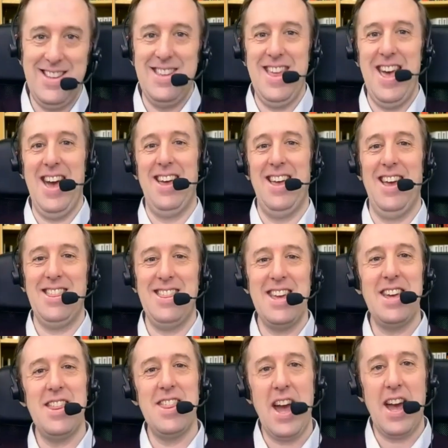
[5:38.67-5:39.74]
I think
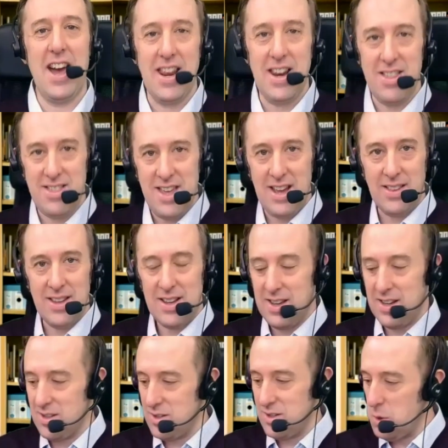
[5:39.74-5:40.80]
of that kind of thing, that
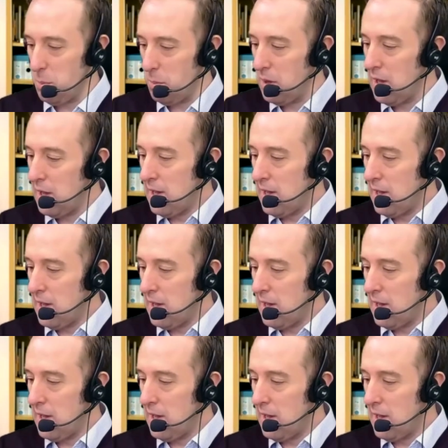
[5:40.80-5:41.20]
kind of zoom.